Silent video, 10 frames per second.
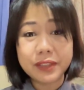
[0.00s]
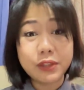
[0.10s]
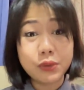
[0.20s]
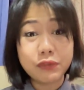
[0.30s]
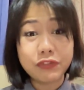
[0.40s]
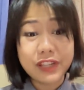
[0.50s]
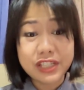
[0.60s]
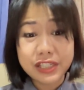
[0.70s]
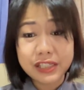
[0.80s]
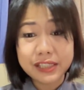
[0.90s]
yung
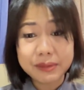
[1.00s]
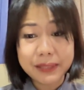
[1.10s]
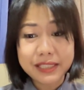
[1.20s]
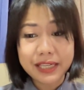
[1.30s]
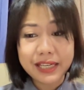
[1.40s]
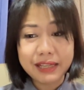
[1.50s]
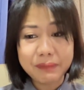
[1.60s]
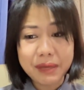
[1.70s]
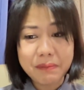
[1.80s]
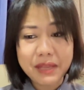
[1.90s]
face shield, especially na
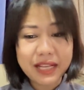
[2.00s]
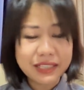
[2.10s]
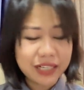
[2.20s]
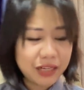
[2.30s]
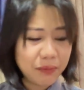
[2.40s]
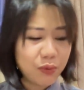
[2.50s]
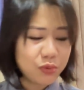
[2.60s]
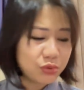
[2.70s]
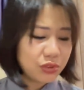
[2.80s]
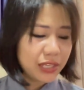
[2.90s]
Pilipinas na
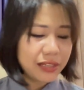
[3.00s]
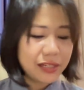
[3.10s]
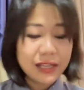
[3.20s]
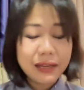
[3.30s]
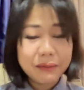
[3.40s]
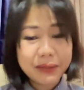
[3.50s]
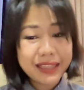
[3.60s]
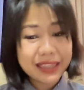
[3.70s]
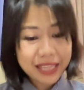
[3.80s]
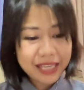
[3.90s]
nagpauso niyan.
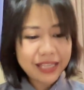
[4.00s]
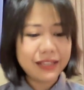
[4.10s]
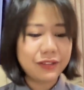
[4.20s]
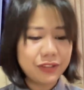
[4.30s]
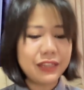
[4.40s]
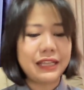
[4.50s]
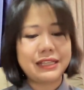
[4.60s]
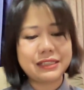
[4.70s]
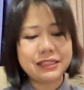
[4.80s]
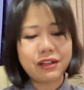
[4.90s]
But thank
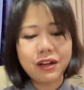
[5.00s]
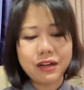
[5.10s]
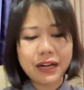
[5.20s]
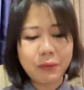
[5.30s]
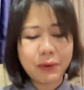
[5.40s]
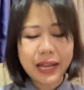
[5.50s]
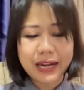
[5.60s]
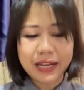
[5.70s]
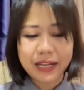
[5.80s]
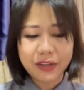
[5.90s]
goodness, no, na wala
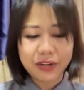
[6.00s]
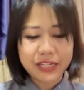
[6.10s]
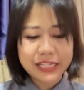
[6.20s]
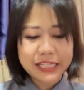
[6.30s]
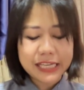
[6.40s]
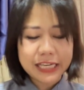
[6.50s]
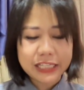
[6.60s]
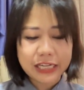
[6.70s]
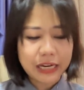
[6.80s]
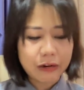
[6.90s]
na ngayon. Hindi na
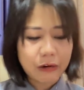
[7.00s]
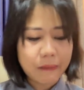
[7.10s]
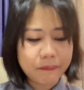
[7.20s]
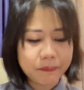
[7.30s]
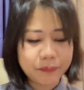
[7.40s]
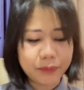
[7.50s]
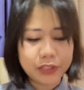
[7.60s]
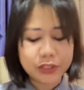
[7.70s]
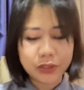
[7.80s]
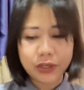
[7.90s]
siya
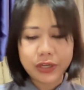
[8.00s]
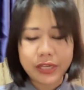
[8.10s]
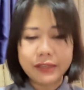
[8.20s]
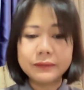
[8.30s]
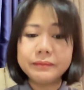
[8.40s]
compulsory.